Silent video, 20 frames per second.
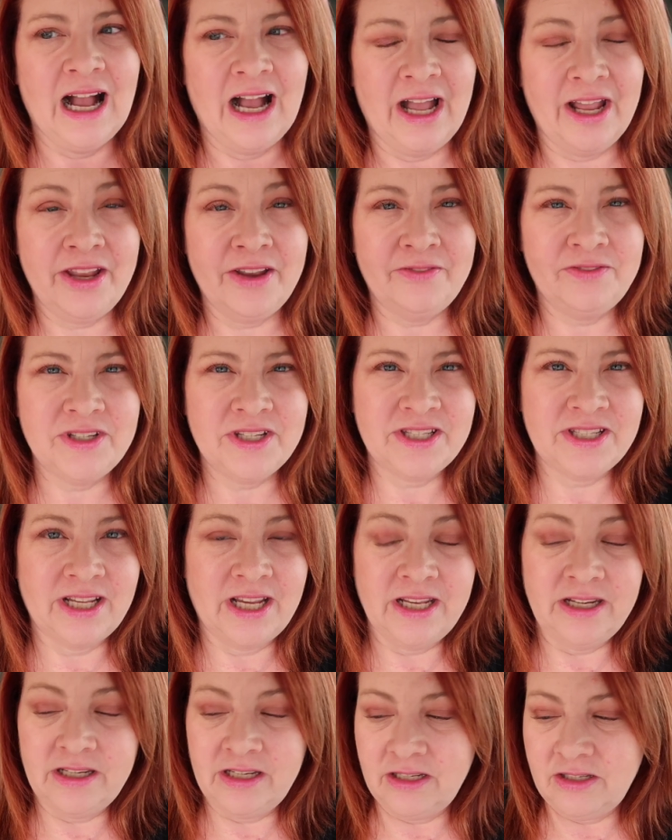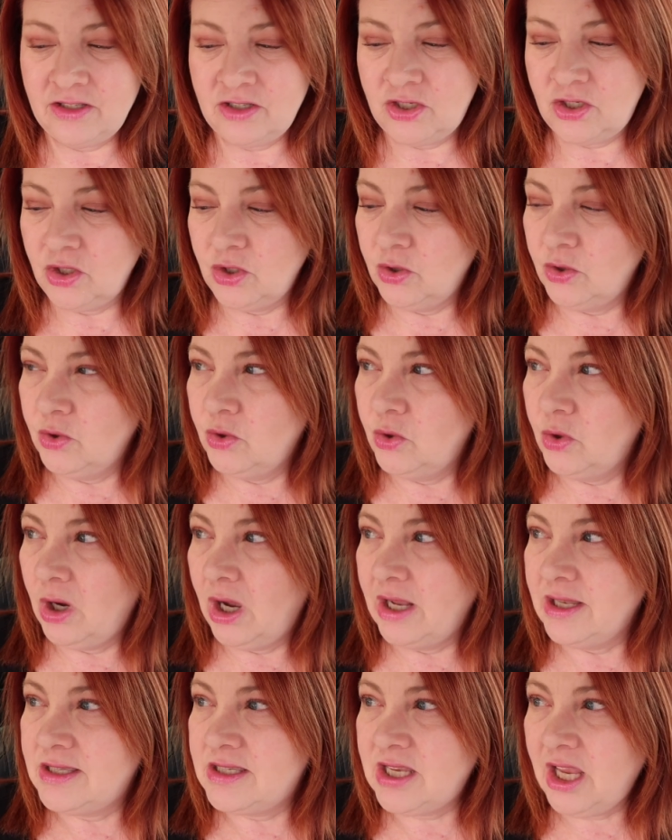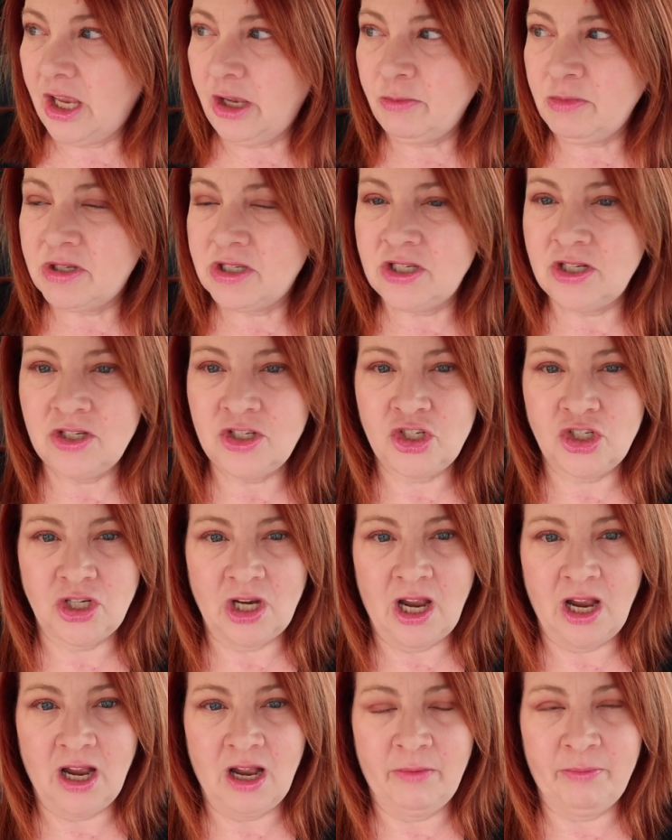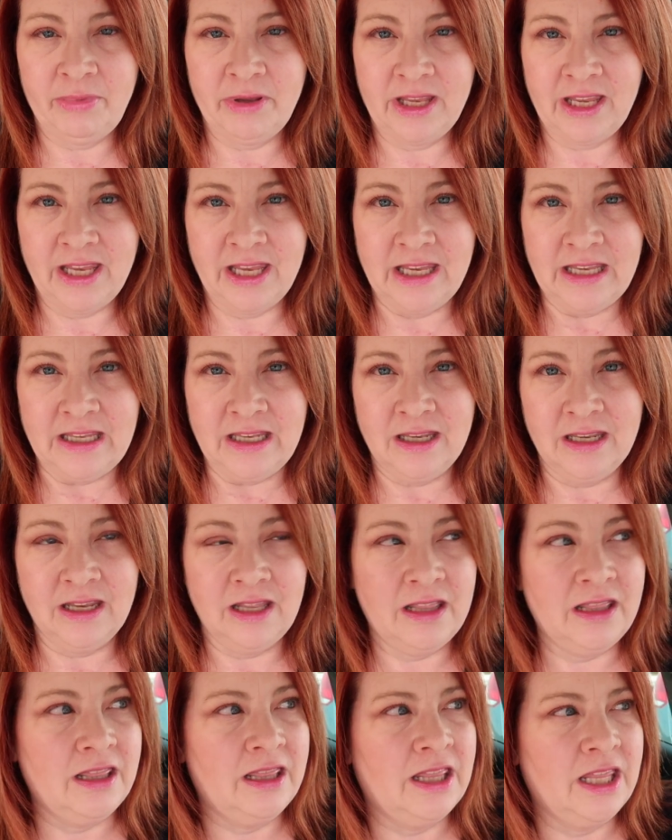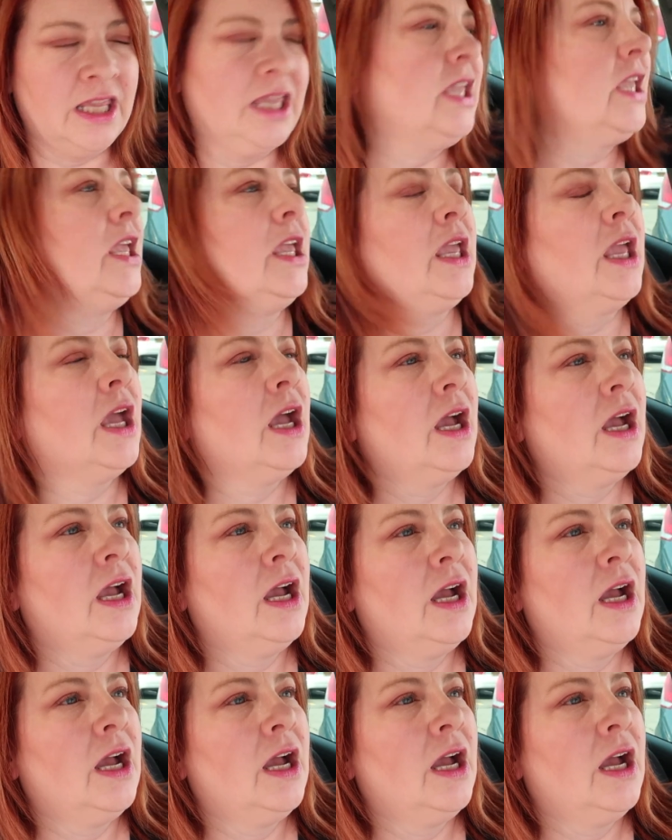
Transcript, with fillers: I have decided to attempt to shop in the,